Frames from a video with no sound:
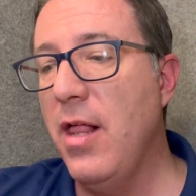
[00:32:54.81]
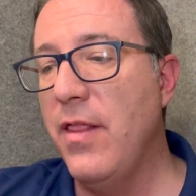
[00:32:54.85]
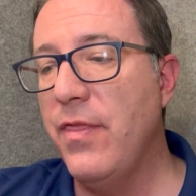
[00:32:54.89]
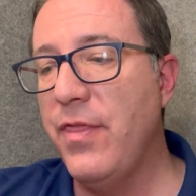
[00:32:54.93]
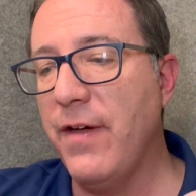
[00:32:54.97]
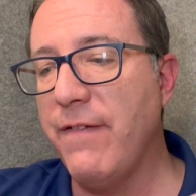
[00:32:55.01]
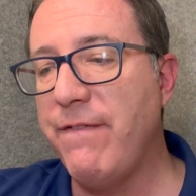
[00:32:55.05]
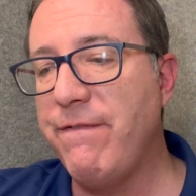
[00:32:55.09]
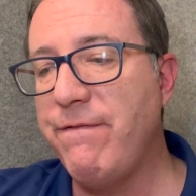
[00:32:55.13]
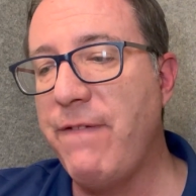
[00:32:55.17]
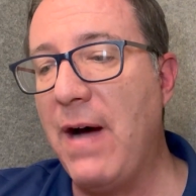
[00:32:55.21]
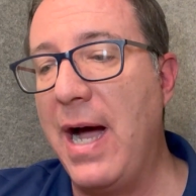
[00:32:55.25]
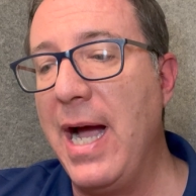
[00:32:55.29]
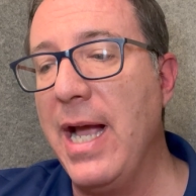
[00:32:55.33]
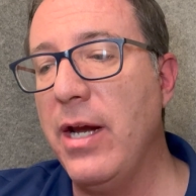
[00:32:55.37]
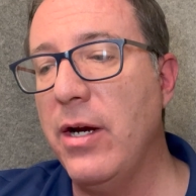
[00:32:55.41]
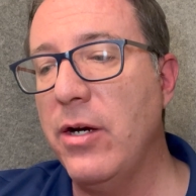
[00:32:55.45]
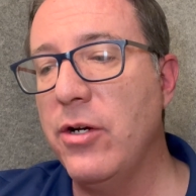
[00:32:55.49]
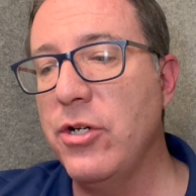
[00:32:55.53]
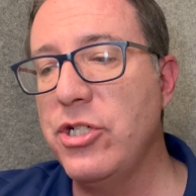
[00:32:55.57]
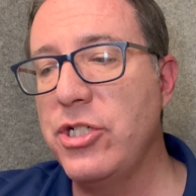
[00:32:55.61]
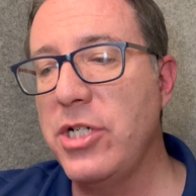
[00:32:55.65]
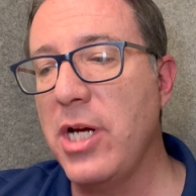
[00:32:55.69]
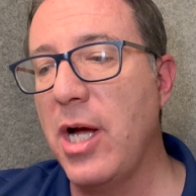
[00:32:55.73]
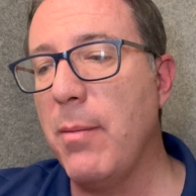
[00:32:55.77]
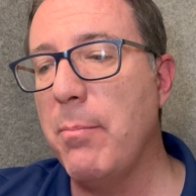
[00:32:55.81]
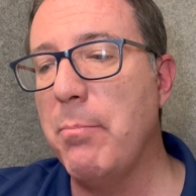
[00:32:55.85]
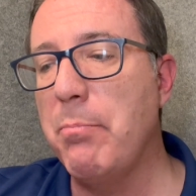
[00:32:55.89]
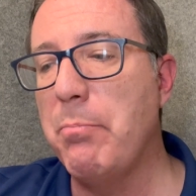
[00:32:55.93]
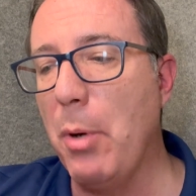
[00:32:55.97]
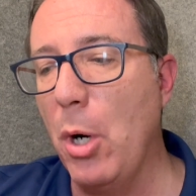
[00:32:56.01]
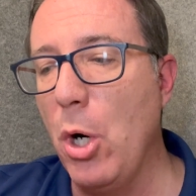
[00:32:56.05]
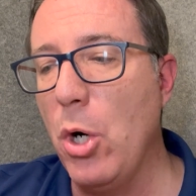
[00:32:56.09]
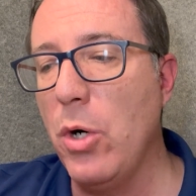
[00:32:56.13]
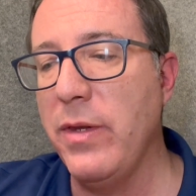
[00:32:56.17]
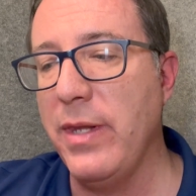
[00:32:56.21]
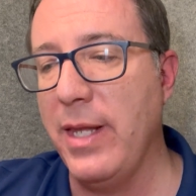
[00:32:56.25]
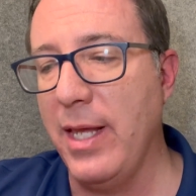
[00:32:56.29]
The fire shall
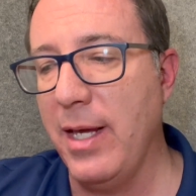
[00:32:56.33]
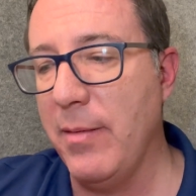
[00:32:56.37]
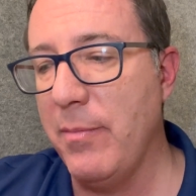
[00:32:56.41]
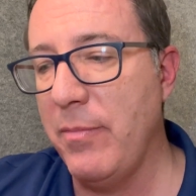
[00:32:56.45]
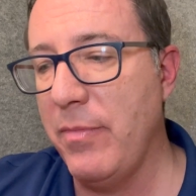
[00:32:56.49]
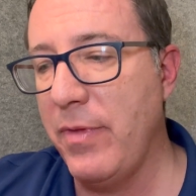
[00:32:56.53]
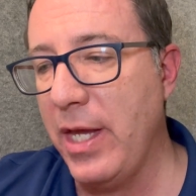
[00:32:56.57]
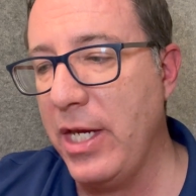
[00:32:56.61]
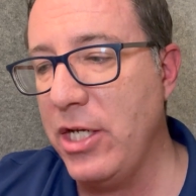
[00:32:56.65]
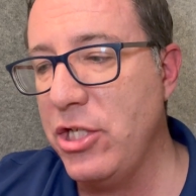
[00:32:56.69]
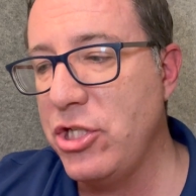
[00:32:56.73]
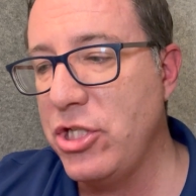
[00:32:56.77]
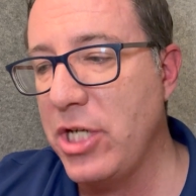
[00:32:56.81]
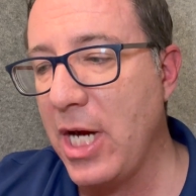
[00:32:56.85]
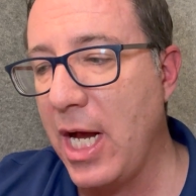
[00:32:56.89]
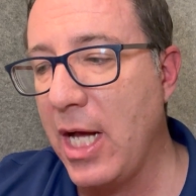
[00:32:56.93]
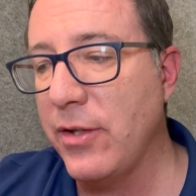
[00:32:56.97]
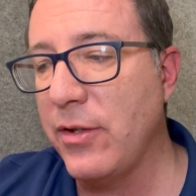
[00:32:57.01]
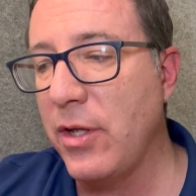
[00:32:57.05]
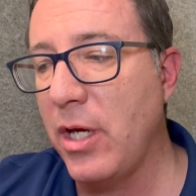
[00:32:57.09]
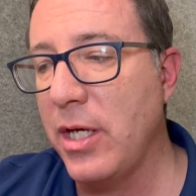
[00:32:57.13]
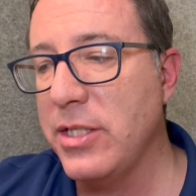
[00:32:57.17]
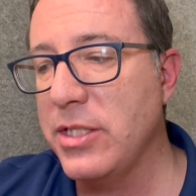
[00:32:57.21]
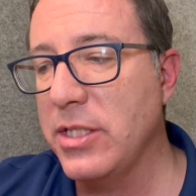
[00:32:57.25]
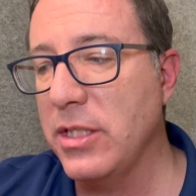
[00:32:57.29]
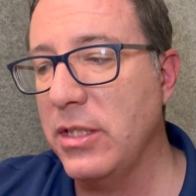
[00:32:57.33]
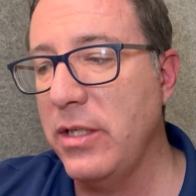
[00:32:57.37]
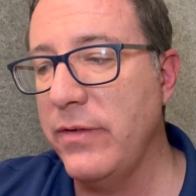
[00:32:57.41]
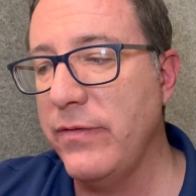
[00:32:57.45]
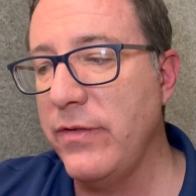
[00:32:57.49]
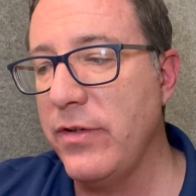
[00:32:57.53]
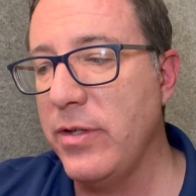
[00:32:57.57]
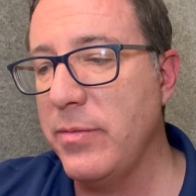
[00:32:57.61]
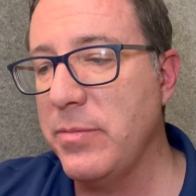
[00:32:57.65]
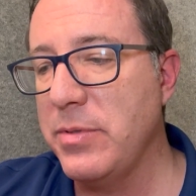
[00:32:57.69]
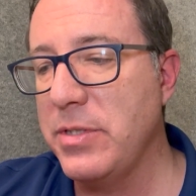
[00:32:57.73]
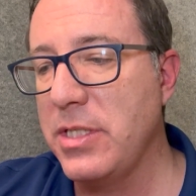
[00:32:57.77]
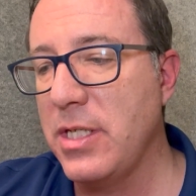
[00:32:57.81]
burn them. They shall not deliver
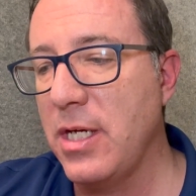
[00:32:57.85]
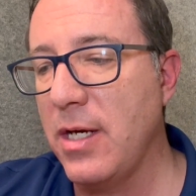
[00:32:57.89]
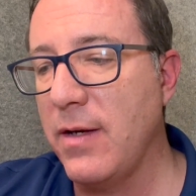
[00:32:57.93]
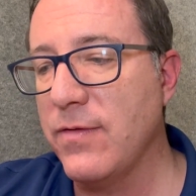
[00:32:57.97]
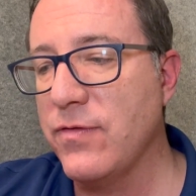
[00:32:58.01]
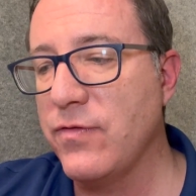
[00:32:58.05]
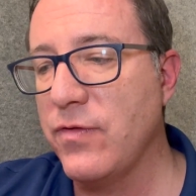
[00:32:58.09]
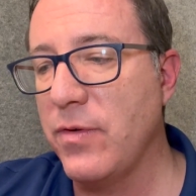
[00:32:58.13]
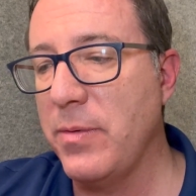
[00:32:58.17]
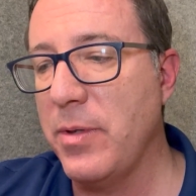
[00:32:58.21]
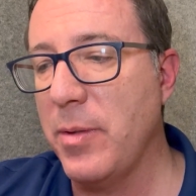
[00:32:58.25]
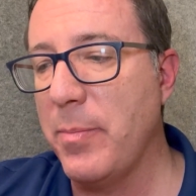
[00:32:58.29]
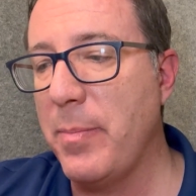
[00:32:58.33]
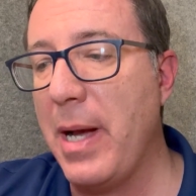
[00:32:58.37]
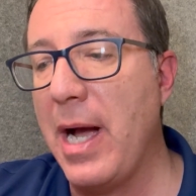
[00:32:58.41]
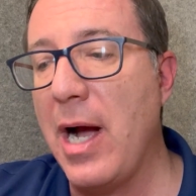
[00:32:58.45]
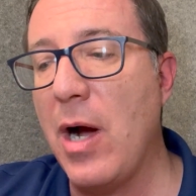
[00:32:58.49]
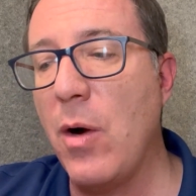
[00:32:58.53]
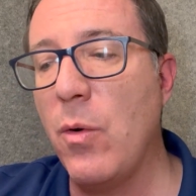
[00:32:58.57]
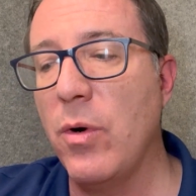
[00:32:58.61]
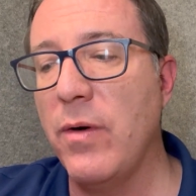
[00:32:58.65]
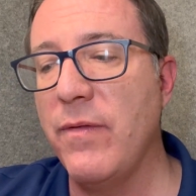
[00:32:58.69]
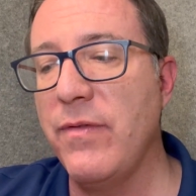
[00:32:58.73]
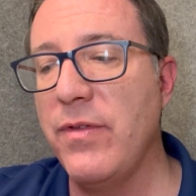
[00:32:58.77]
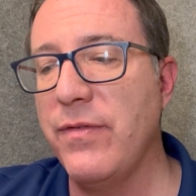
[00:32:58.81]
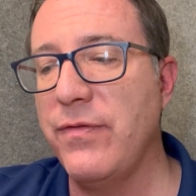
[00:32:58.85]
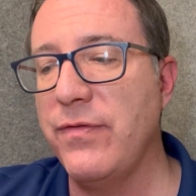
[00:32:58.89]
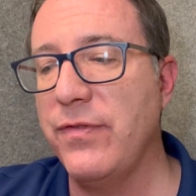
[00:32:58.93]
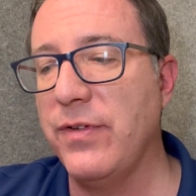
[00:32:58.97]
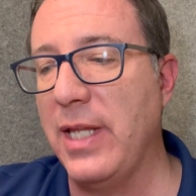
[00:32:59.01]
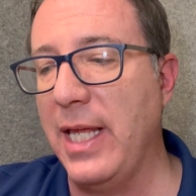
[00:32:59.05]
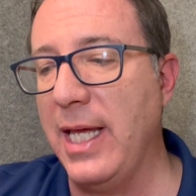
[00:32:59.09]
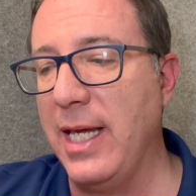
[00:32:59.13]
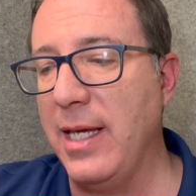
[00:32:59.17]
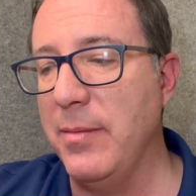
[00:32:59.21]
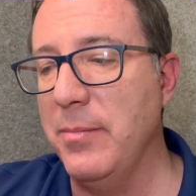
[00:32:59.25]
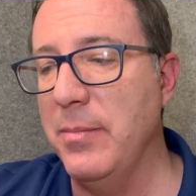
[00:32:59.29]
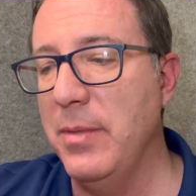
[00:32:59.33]
themselves from the power of the
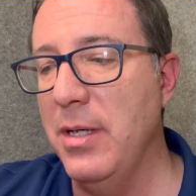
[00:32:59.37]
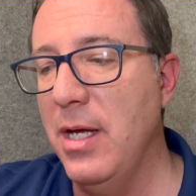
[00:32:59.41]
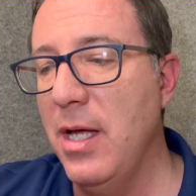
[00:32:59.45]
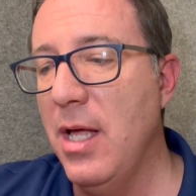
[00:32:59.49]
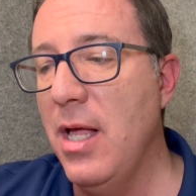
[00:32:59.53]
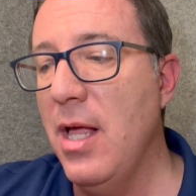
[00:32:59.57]
flame.